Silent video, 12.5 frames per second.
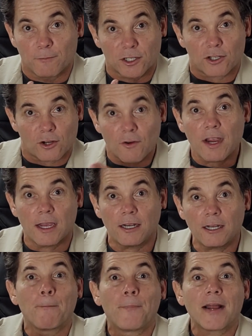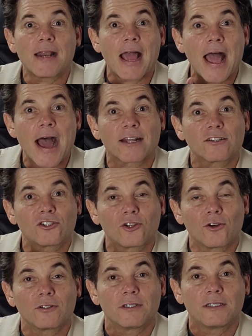the screen, but at a
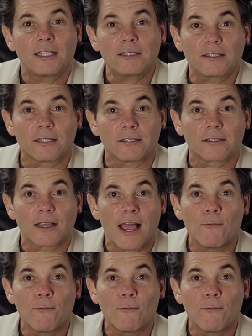certain distance.